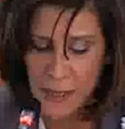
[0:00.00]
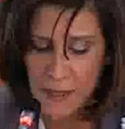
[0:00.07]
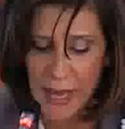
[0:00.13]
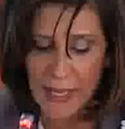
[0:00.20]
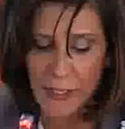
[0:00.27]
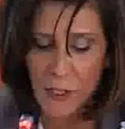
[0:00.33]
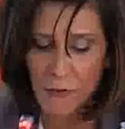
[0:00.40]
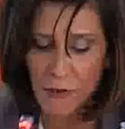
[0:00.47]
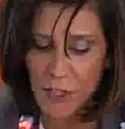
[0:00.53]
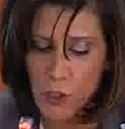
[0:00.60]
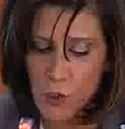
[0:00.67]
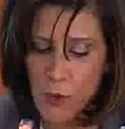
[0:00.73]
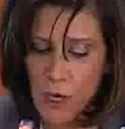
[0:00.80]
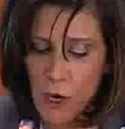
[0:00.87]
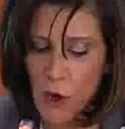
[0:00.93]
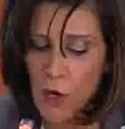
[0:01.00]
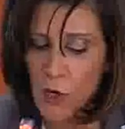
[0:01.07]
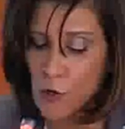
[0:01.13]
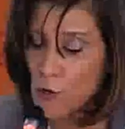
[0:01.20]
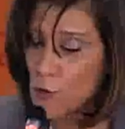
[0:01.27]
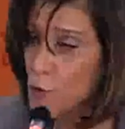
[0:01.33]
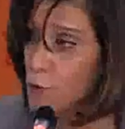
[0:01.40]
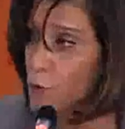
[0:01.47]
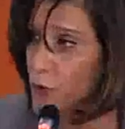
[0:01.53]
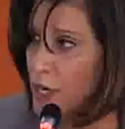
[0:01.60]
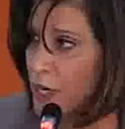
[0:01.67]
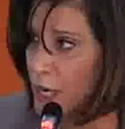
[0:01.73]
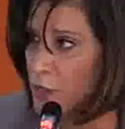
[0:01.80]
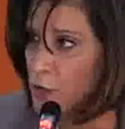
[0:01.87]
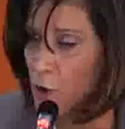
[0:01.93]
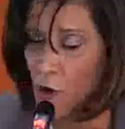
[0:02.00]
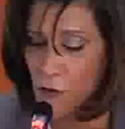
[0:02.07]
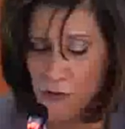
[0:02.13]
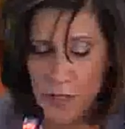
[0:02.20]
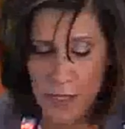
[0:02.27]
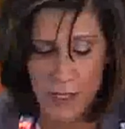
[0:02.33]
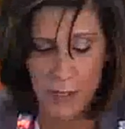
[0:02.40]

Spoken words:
individual or group work and overs.